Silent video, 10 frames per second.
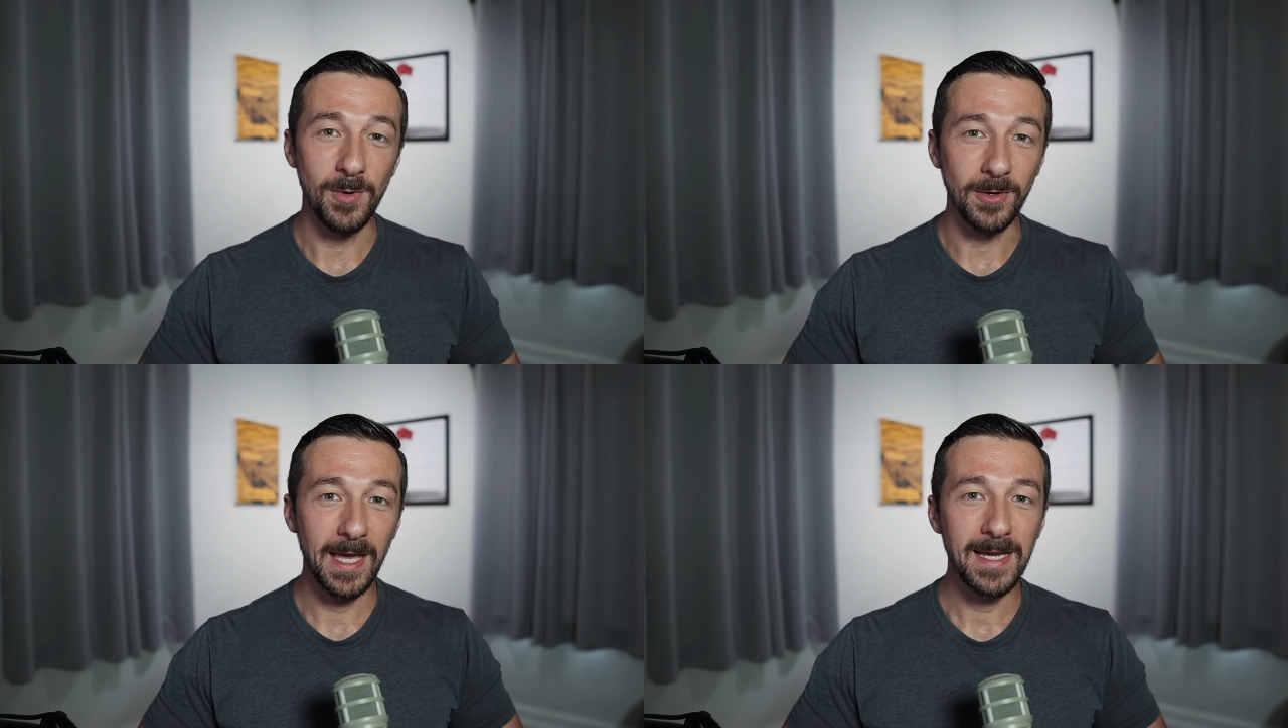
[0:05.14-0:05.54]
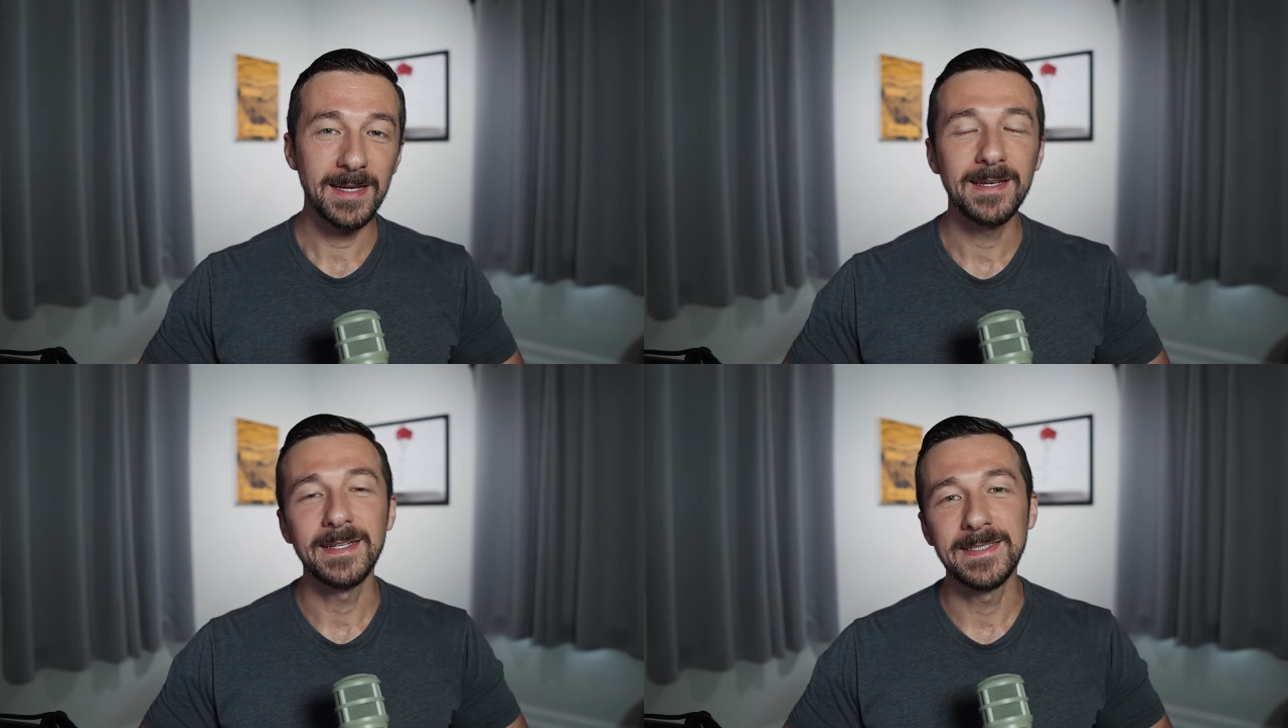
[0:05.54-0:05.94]

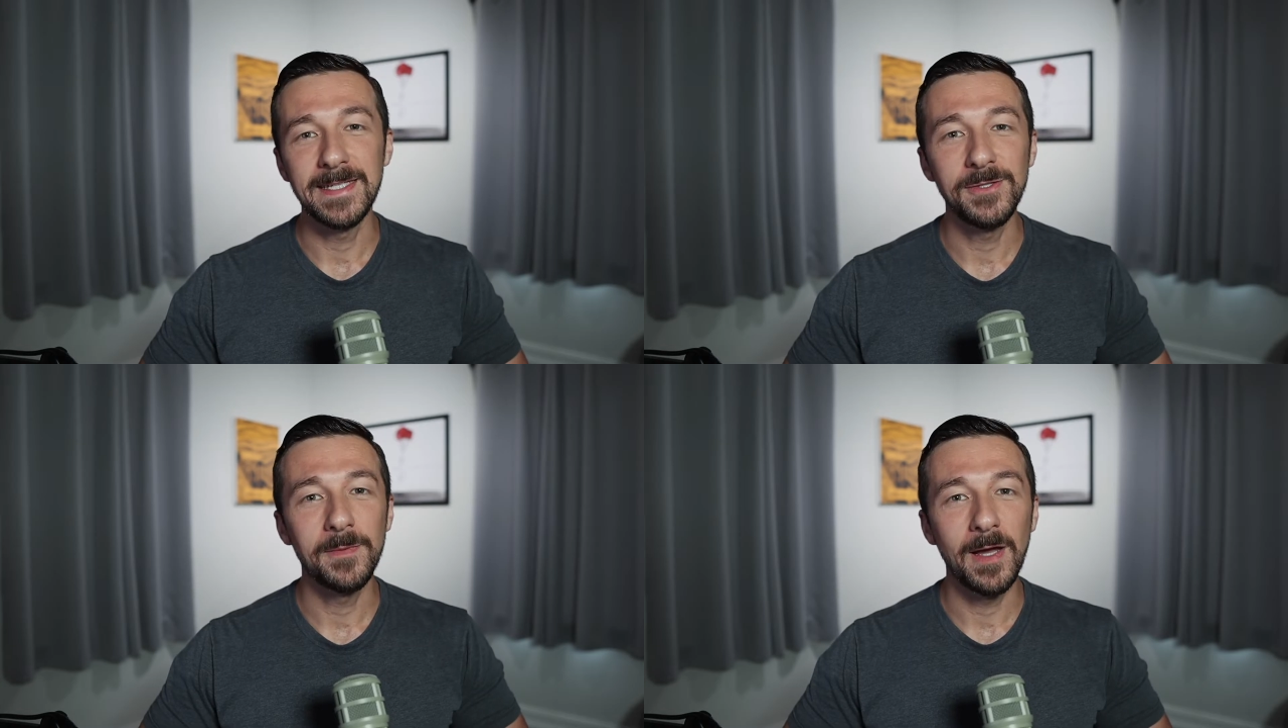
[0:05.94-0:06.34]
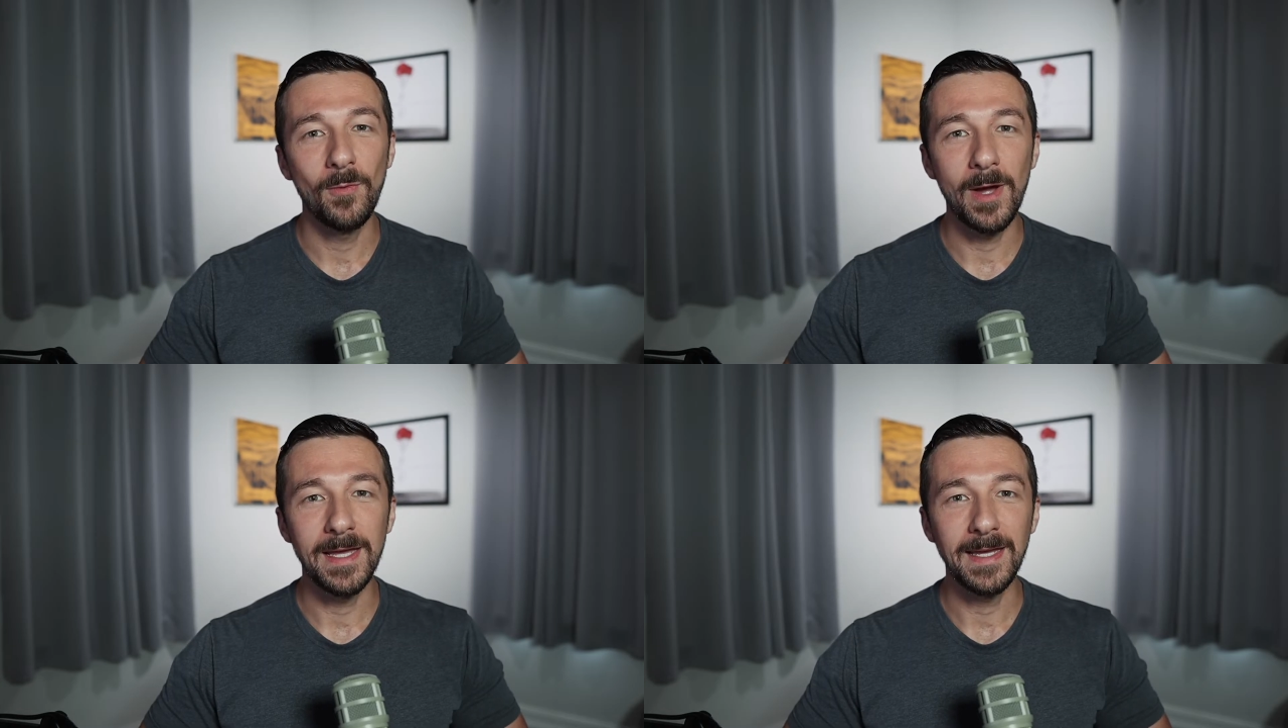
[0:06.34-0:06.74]
OK, continue on my
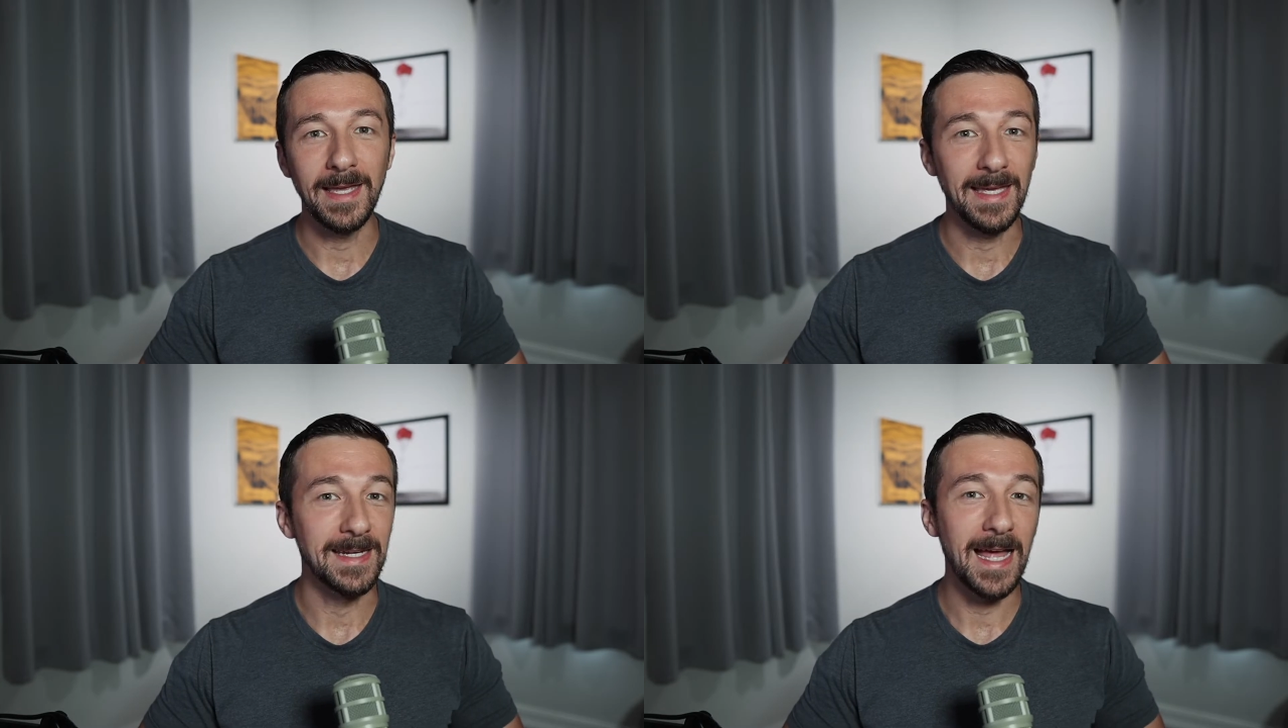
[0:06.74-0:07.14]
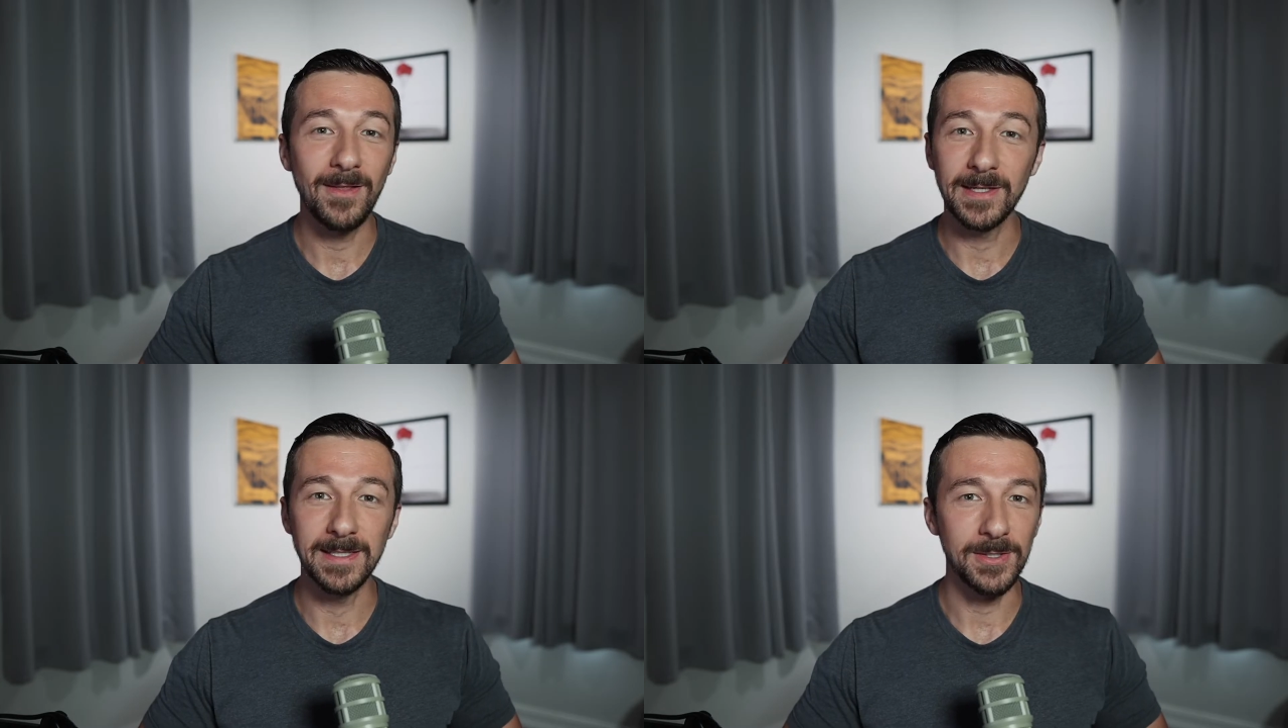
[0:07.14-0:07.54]
way, and not
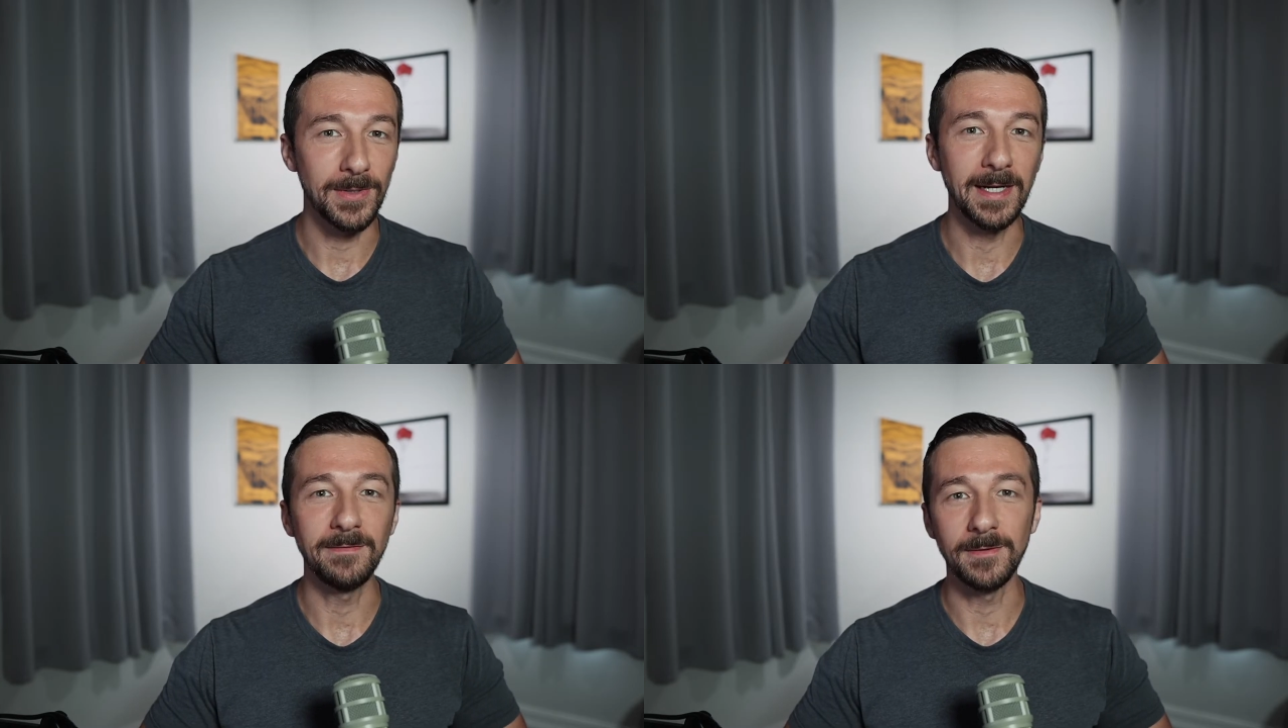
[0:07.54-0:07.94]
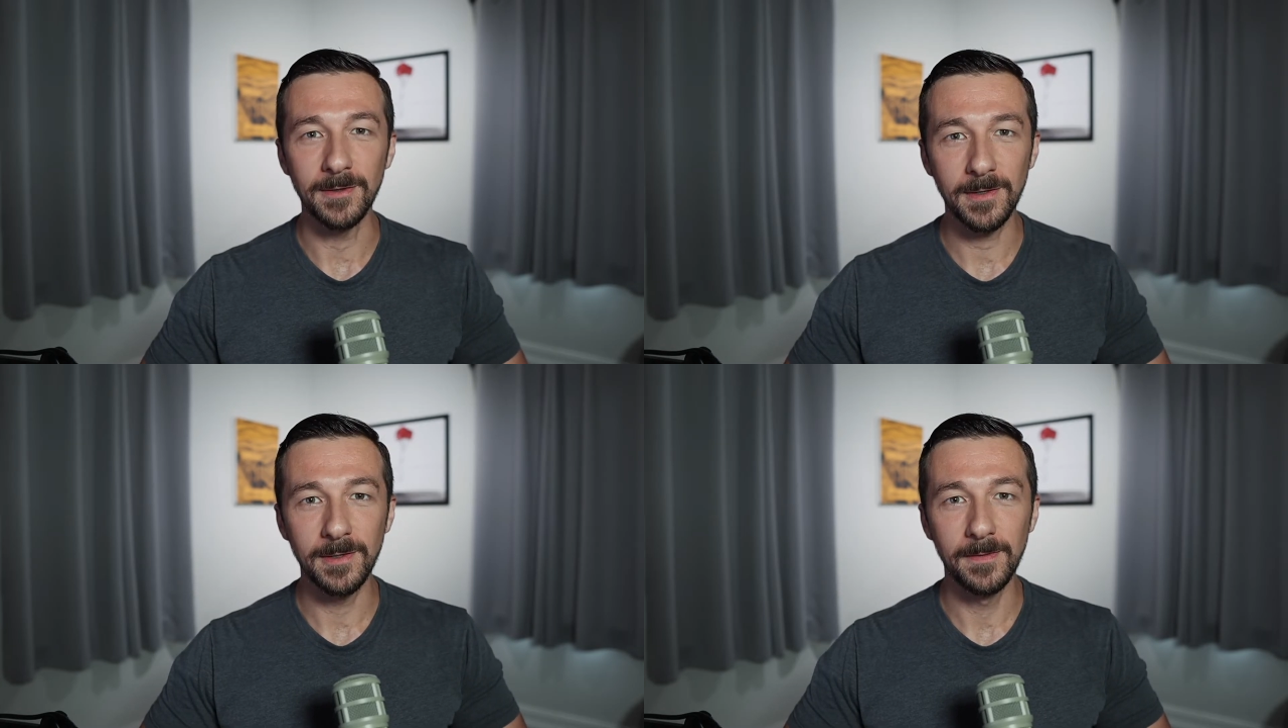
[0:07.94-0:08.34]
look into it any
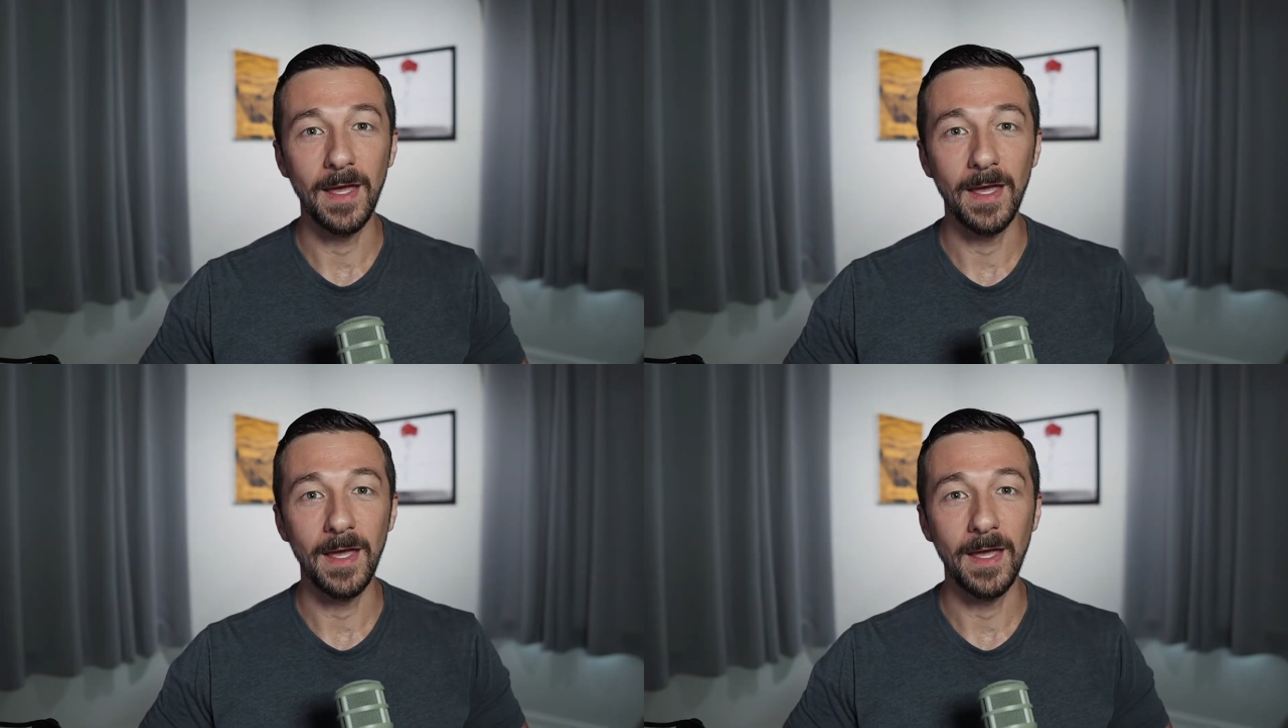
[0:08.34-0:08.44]
further,